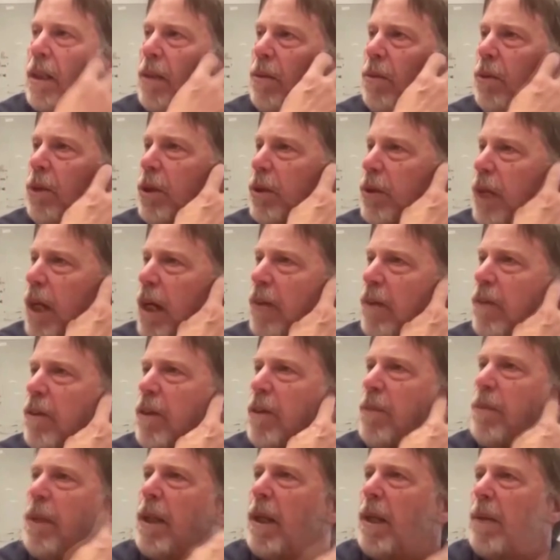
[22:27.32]
We'll
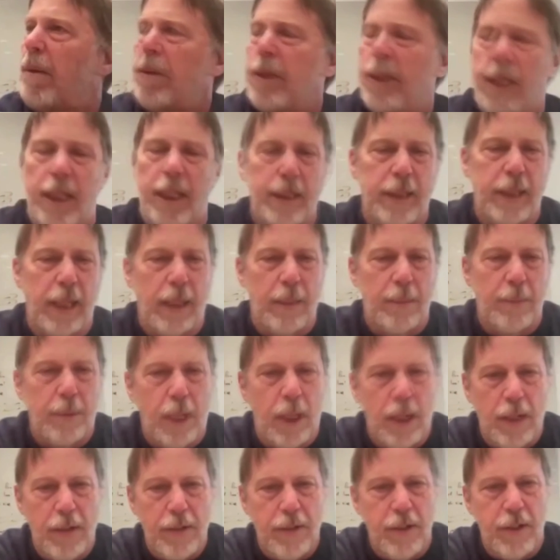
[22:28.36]
never be able to get that
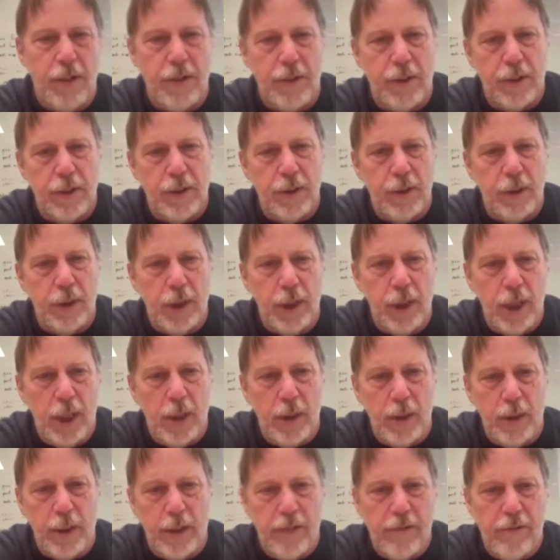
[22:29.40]
processor to a
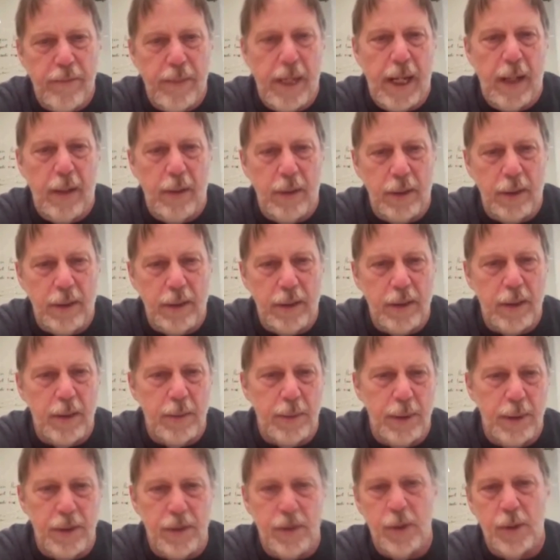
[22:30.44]
low enough power to
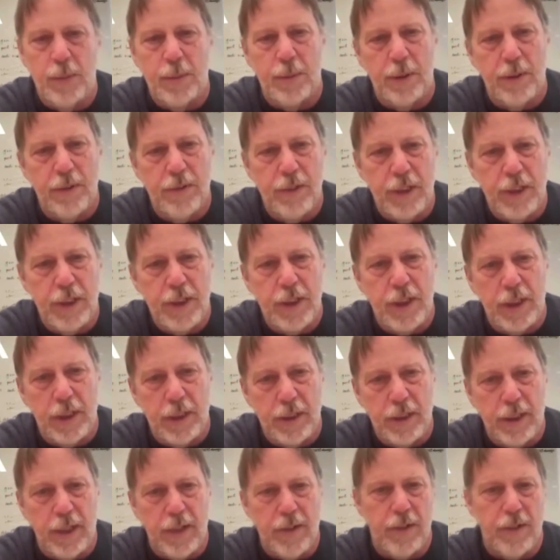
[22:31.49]
be super
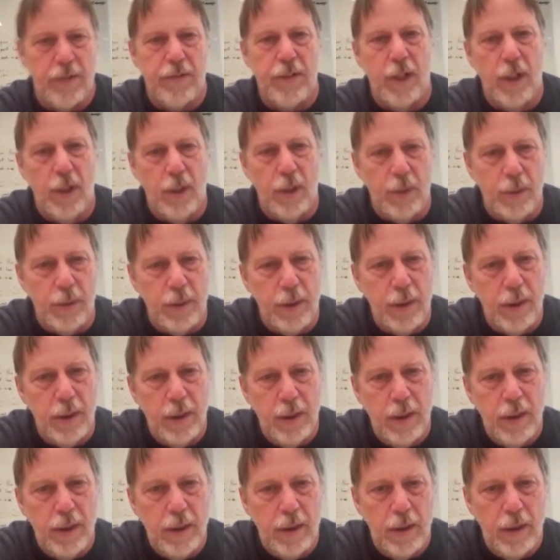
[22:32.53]
efficient as a phone.
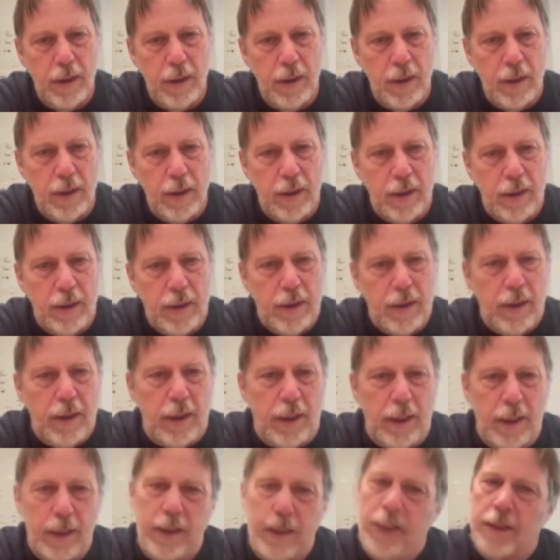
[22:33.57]

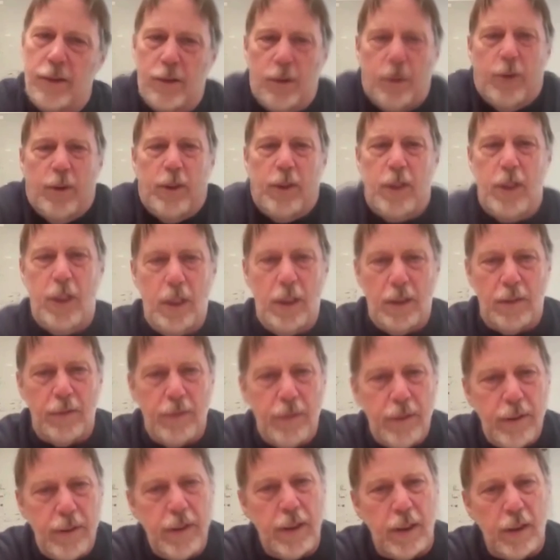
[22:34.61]
And I drew the
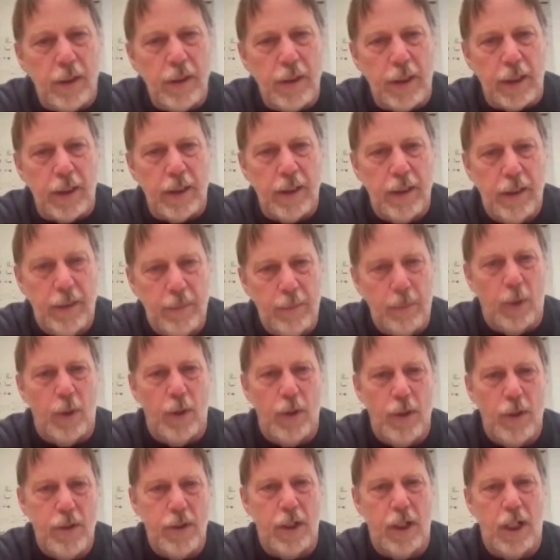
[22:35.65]
curve, like
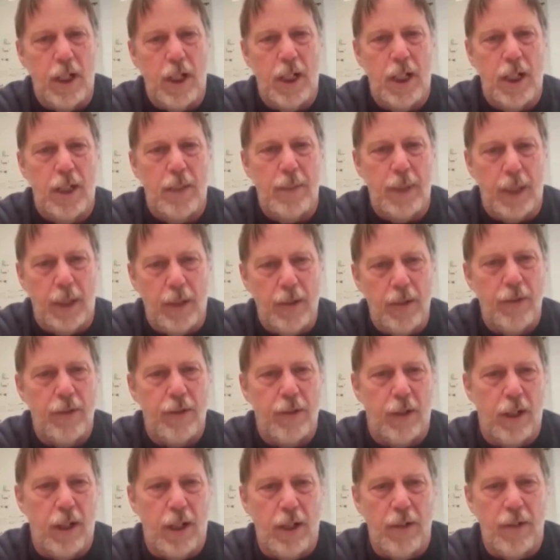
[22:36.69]
Moore's law, Bell's
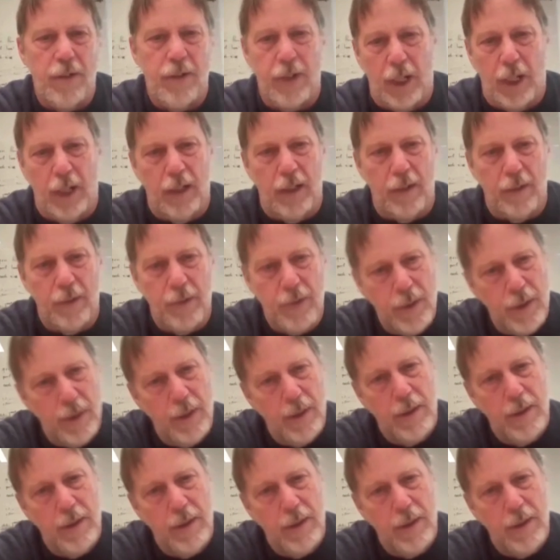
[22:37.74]
law says,